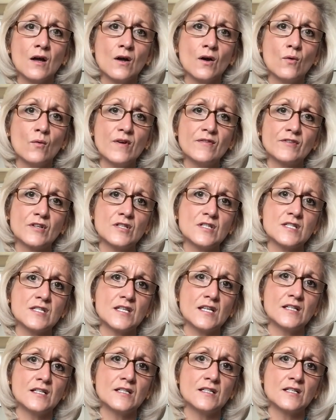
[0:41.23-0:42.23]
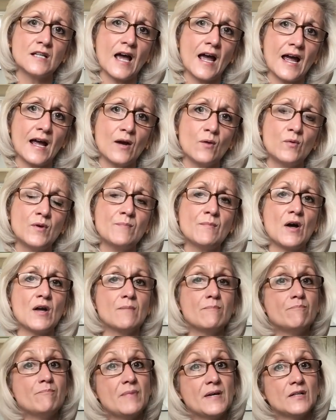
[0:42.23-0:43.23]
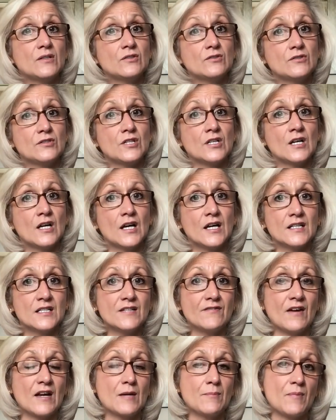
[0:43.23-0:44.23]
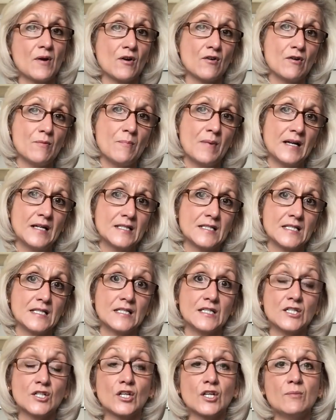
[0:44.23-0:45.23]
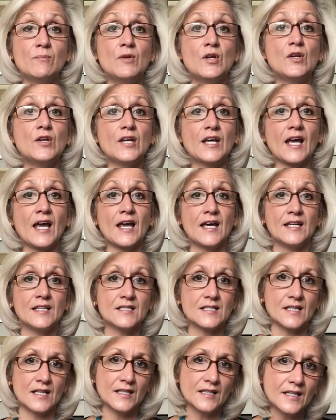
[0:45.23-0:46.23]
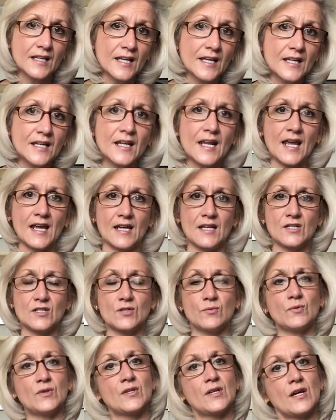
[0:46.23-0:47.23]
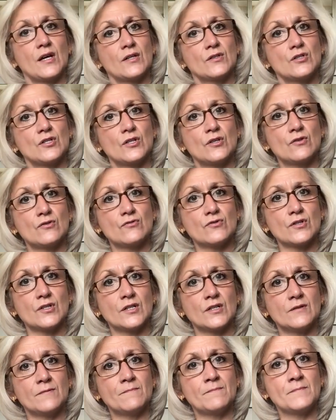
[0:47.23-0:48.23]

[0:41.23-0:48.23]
We've considered how we might build and develop our ability to communicate and connect with our children